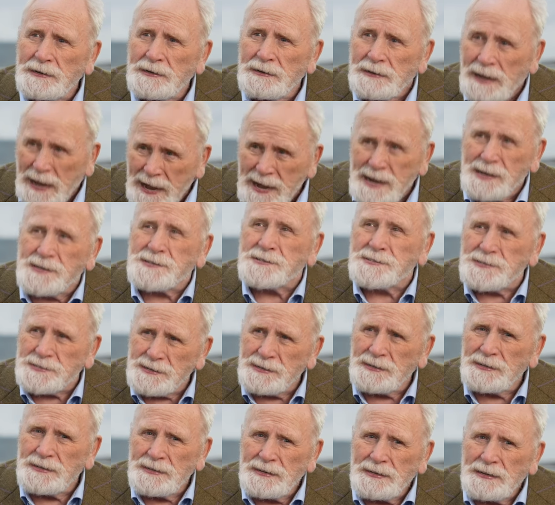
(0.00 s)
yes.
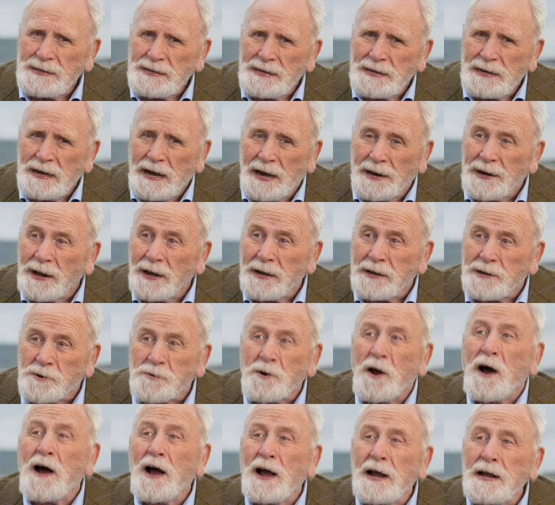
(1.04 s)
And I
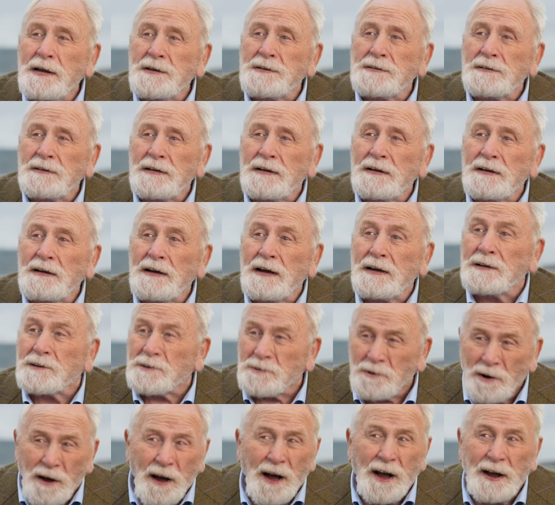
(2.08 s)
cried and
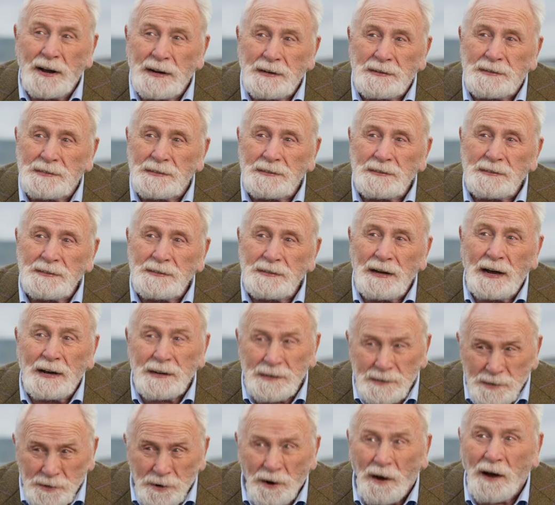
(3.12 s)
cried
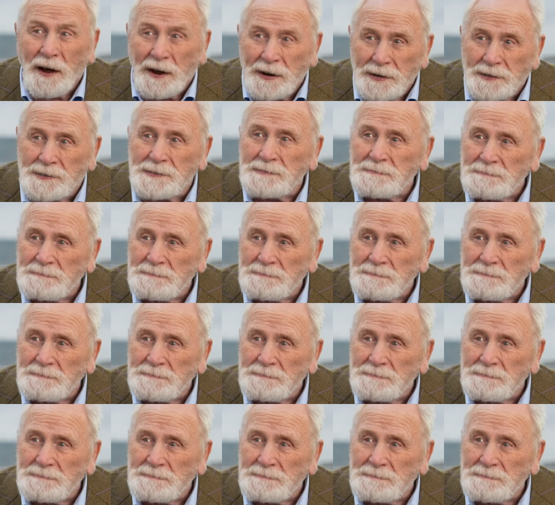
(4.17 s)
and cried.